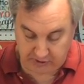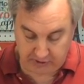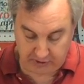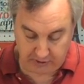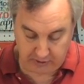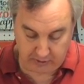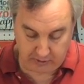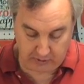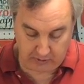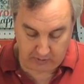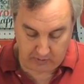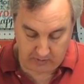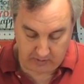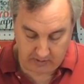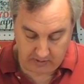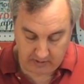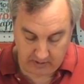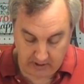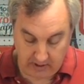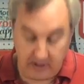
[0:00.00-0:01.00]
to
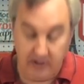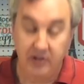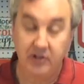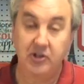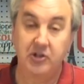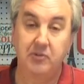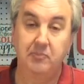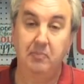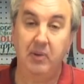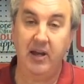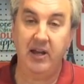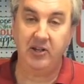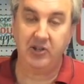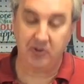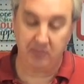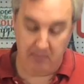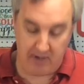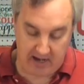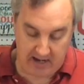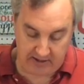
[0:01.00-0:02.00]
Space
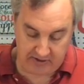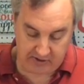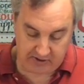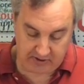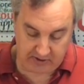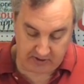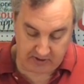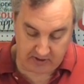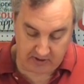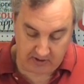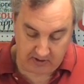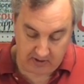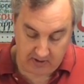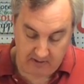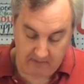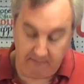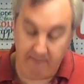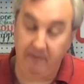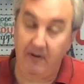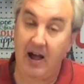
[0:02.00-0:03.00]
Monster
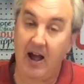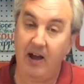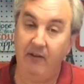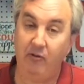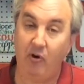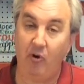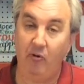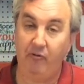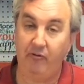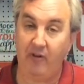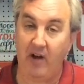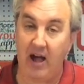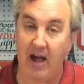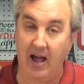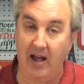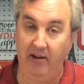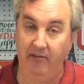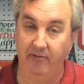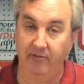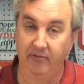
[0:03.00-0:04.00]

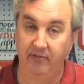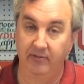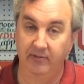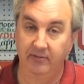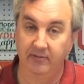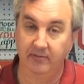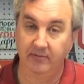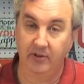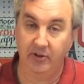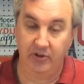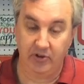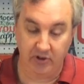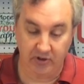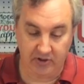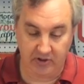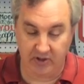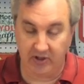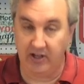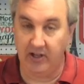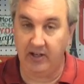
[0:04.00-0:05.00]
505. You should
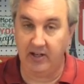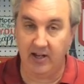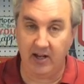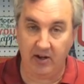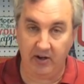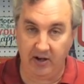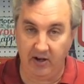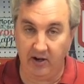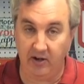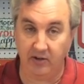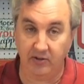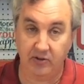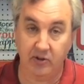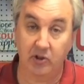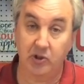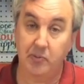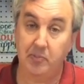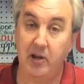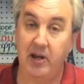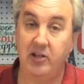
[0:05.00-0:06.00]
see it down here. So
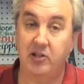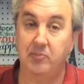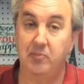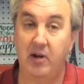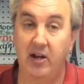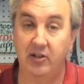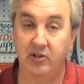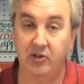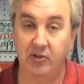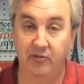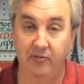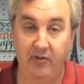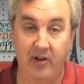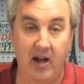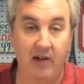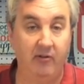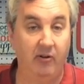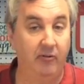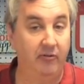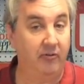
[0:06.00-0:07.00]
Space Monster
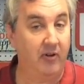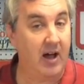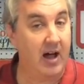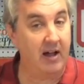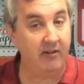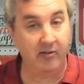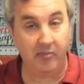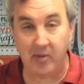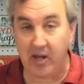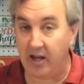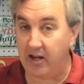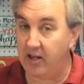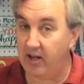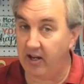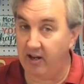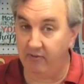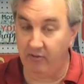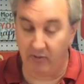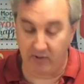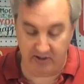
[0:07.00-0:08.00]
505, I'm not going to
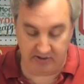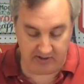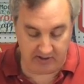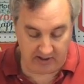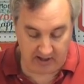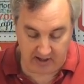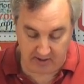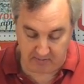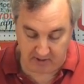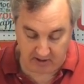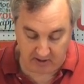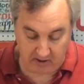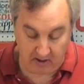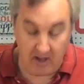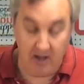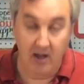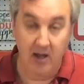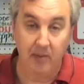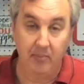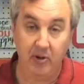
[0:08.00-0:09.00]
give the rest of the email,
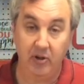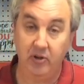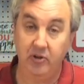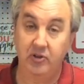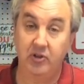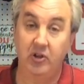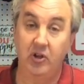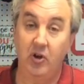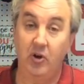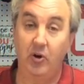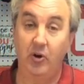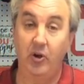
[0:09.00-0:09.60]
but you should know